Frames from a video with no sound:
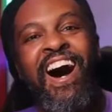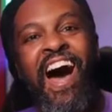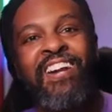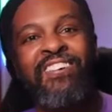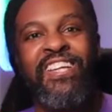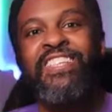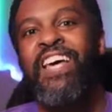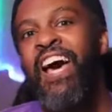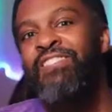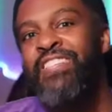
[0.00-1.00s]
I don't get to
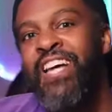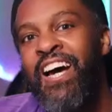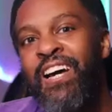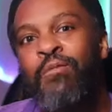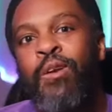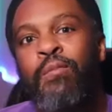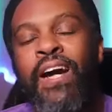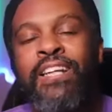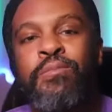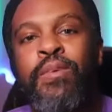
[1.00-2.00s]
have a time where my
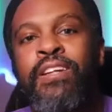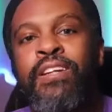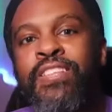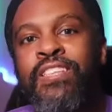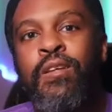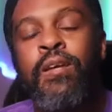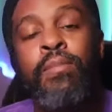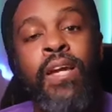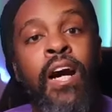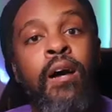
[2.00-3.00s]
experience doesn't
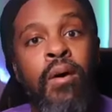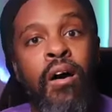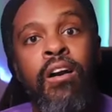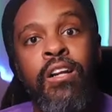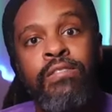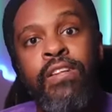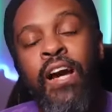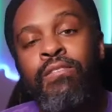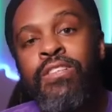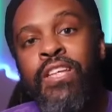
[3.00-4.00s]
become part of a
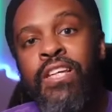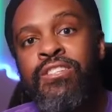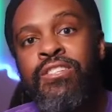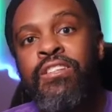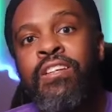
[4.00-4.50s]
conversation.